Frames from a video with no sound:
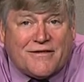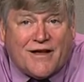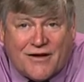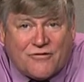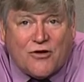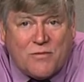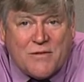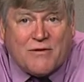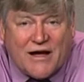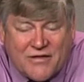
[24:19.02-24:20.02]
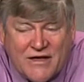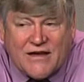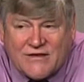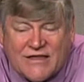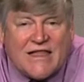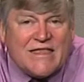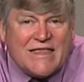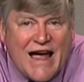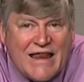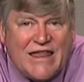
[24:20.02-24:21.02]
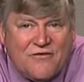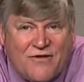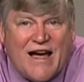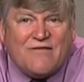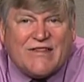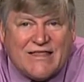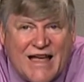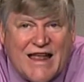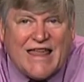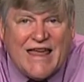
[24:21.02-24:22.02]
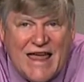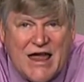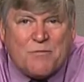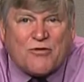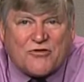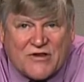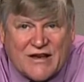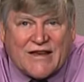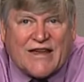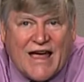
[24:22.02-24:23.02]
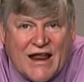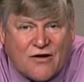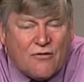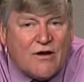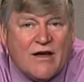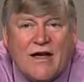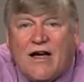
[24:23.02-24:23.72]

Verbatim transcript: I've told people I think it's in the 95 to 98% category